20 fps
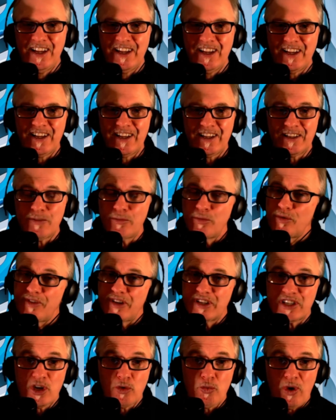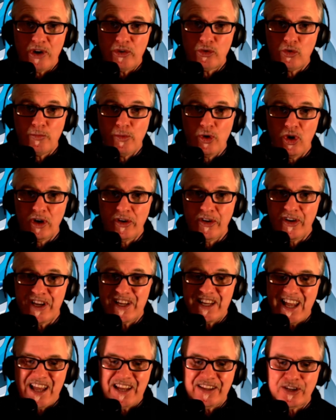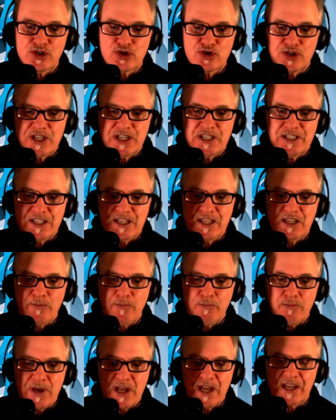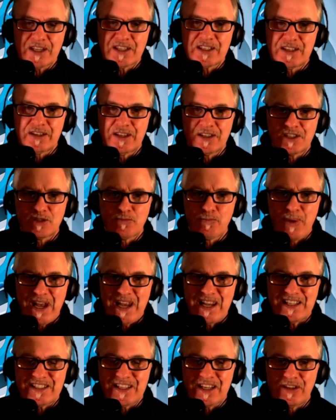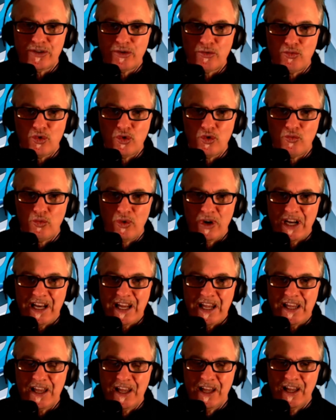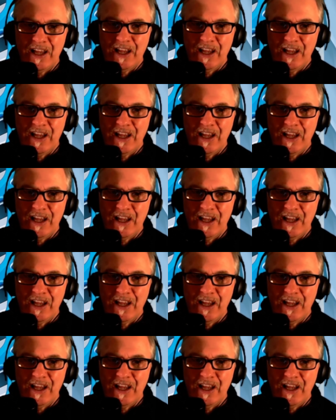The movie's in the one room all night, and the 3D makes the space in the room really